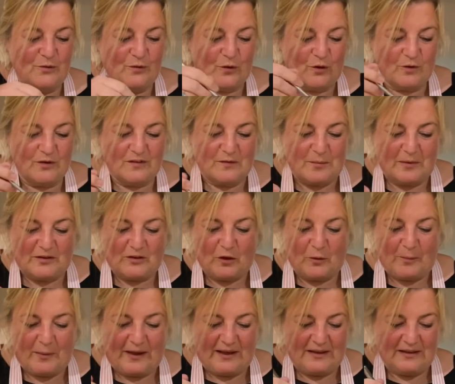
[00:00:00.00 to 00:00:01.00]
crispy
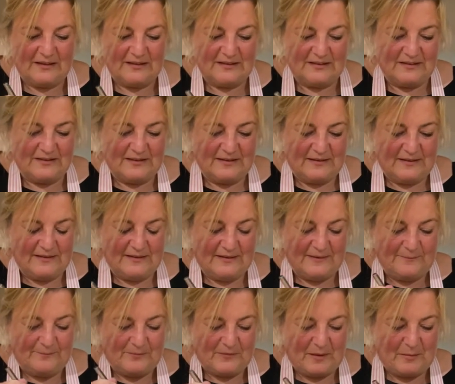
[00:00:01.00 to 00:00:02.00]
topping.
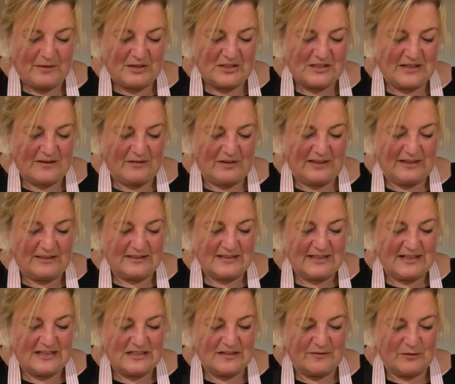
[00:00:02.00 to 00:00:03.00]
Let me just have a little
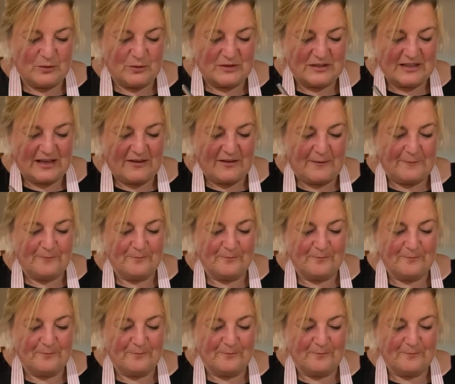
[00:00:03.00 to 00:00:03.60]
taste of it all together.